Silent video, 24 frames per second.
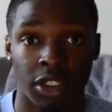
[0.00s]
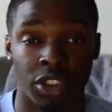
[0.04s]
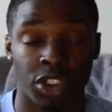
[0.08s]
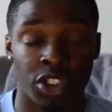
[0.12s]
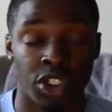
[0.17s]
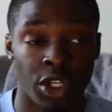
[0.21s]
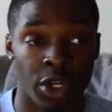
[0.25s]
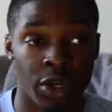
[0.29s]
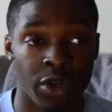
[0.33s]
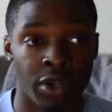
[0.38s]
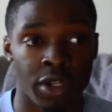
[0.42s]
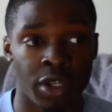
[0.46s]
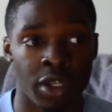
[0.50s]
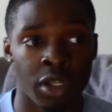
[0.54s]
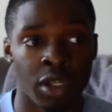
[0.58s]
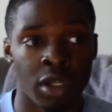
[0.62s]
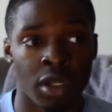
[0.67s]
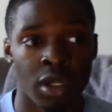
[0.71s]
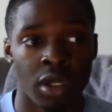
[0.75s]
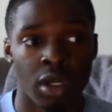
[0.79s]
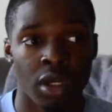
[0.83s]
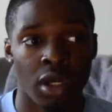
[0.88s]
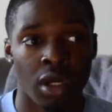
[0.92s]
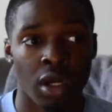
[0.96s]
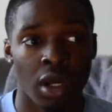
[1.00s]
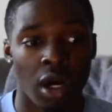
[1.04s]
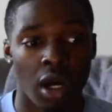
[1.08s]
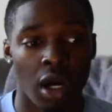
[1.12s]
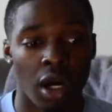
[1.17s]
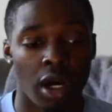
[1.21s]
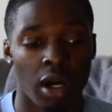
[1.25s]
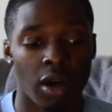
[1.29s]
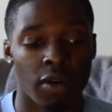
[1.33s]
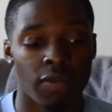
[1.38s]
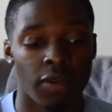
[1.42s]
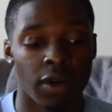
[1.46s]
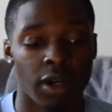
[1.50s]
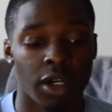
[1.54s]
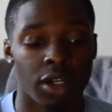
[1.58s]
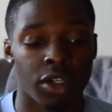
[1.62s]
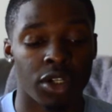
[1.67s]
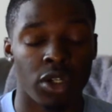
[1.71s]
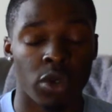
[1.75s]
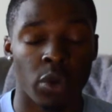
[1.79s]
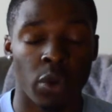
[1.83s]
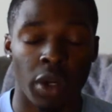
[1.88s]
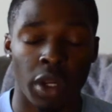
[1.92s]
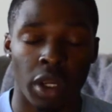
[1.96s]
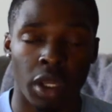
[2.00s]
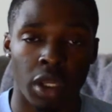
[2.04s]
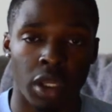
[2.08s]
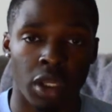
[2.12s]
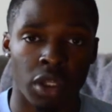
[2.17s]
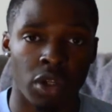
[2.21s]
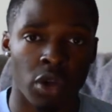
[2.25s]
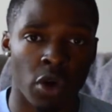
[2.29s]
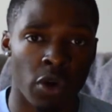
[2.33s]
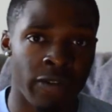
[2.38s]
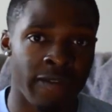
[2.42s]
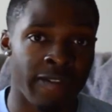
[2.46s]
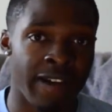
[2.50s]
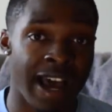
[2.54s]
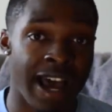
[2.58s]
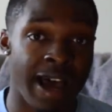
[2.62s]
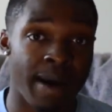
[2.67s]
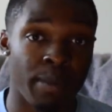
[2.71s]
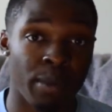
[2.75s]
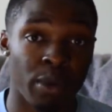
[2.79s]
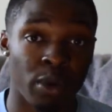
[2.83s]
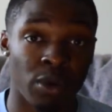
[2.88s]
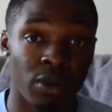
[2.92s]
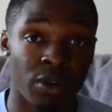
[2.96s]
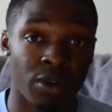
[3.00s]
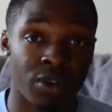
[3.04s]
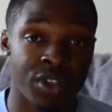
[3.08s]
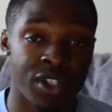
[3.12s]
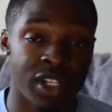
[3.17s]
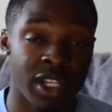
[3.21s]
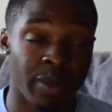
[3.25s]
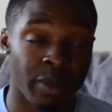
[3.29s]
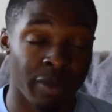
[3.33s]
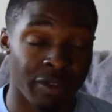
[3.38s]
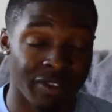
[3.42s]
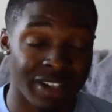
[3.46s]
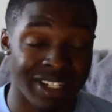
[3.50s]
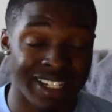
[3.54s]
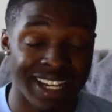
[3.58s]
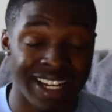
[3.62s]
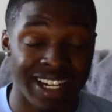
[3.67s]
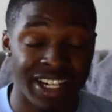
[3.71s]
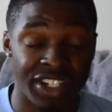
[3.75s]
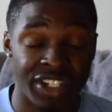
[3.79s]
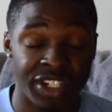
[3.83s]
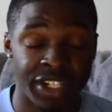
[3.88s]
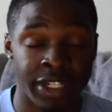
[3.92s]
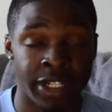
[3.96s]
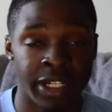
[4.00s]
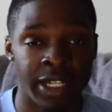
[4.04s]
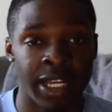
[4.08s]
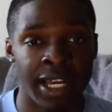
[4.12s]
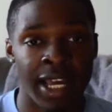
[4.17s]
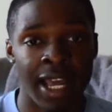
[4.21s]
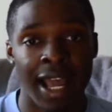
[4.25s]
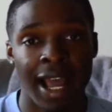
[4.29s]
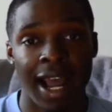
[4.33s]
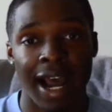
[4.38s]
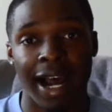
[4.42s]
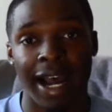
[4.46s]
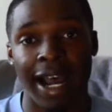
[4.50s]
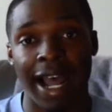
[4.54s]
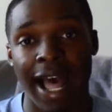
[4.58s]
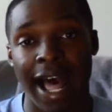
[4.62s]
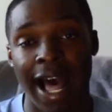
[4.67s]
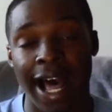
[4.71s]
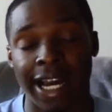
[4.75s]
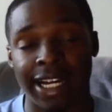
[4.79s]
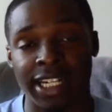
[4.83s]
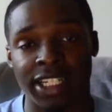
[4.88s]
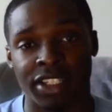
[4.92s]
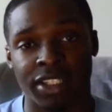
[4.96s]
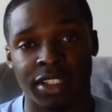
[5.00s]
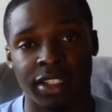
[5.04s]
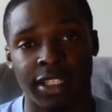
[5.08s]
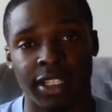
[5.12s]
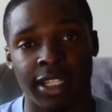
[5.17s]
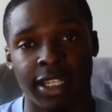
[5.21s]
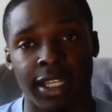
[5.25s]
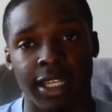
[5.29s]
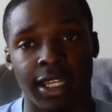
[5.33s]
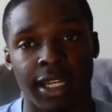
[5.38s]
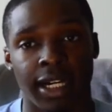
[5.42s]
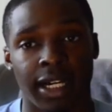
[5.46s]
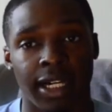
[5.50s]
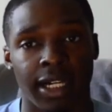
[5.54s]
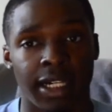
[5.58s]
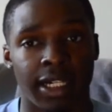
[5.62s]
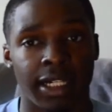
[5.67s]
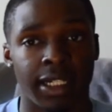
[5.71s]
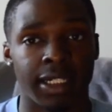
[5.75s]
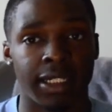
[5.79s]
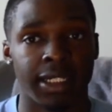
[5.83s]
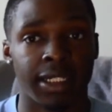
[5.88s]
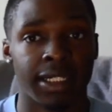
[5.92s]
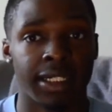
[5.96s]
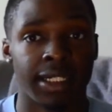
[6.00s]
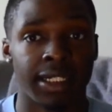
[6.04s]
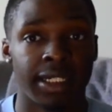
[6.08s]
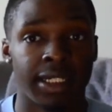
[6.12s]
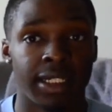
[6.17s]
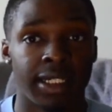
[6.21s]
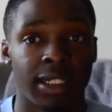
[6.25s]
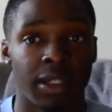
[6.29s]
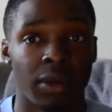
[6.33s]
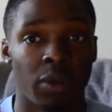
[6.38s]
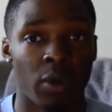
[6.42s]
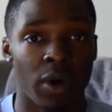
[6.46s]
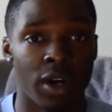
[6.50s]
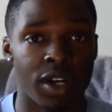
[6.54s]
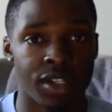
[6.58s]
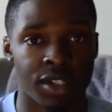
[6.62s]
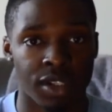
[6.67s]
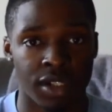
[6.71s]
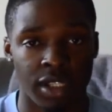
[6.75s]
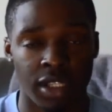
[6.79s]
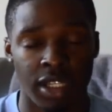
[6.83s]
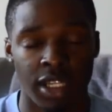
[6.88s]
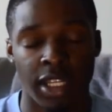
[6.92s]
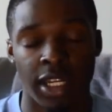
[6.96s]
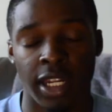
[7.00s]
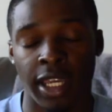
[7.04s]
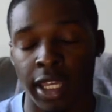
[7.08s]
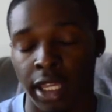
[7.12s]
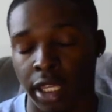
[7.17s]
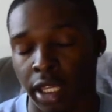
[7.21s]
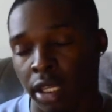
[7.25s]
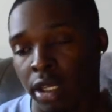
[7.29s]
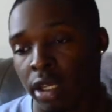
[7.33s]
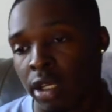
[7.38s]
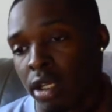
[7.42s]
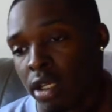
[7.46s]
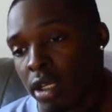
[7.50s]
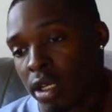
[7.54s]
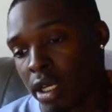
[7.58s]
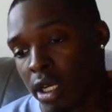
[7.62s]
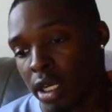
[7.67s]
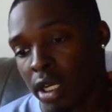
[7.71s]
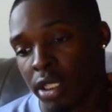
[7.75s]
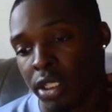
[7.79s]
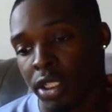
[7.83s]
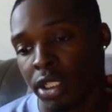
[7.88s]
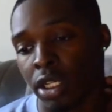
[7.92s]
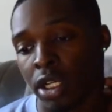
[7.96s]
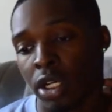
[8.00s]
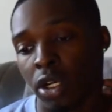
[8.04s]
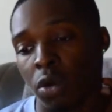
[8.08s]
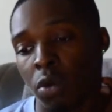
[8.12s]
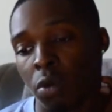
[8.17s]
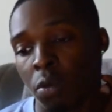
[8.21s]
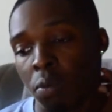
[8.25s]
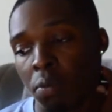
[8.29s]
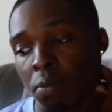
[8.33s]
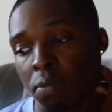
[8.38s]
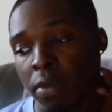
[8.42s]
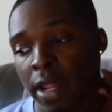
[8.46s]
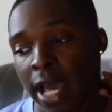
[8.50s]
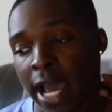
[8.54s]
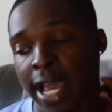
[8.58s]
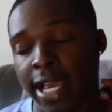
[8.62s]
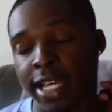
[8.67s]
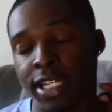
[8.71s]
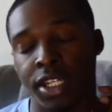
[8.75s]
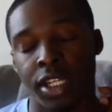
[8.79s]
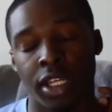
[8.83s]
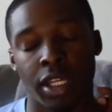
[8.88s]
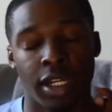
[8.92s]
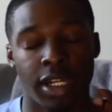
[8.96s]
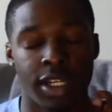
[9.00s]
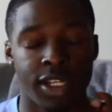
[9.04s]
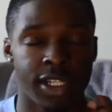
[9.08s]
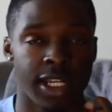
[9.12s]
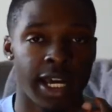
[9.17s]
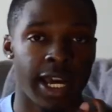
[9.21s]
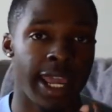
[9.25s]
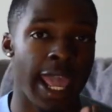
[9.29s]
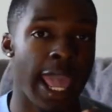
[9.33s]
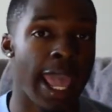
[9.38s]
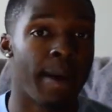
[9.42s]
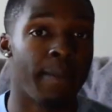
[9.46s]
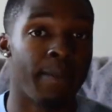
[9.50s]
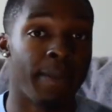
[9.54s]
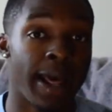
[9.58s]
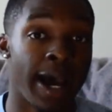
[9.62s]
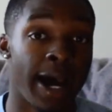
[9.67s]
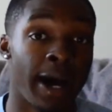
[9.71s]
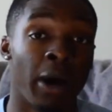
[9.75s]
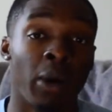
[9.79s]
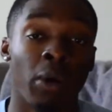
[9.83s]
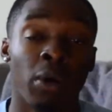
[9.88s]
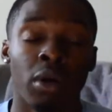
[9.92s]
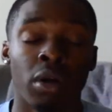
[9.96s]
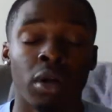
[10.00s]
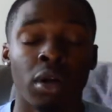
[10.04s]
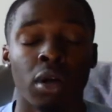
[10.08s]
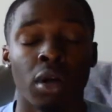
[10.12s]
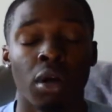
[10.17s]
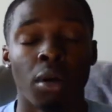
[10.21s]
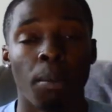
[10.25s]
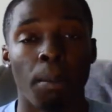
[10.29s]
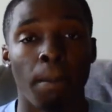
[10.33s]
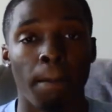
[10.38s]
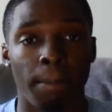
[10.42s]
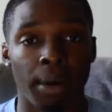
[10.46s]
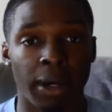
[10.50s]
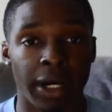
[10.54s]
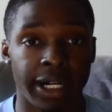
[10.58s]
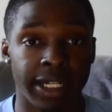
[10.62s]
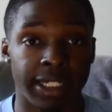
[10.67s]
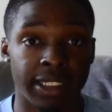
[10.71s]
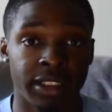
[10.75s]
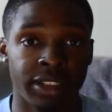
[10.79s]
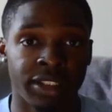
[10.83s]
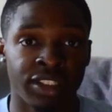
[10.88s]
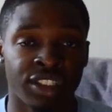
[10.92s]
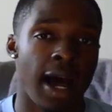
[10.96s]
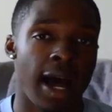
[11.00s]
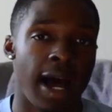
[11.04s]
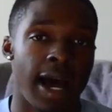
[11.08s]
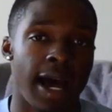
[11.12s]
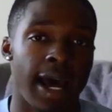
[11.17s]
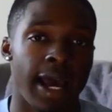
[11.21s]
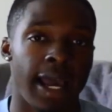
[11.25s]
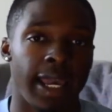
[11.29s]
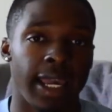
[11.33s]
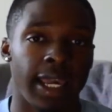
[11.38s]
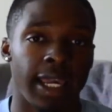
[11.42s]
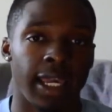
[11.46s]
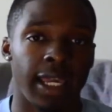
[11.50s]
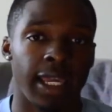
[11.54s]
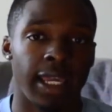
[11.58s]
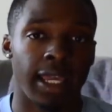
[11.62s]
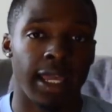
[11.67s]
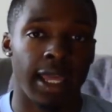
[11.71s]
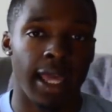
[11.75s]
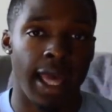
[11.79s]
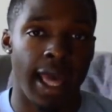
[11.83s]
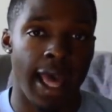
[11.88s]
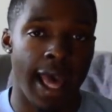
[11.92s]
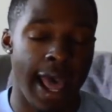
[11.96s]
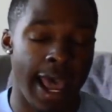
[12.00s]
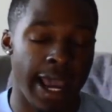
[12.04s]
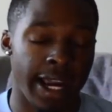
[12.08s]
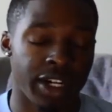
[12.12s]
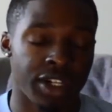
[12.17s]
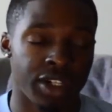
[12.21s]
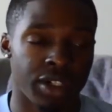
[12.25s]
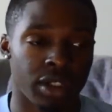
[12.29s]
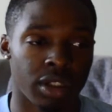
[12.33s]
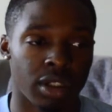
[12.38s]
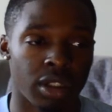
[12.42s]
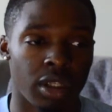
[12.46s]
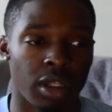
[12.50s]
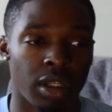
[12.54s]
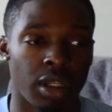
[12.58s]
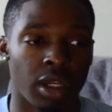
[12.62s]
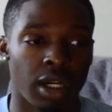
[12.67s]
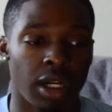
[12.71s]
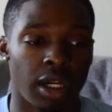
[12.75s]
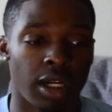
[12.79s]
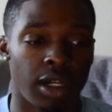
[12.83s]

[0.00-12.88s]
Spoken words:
journey of doing Nofap or semen retention, I actually was eating, you know, not as good as I am now, but I actually,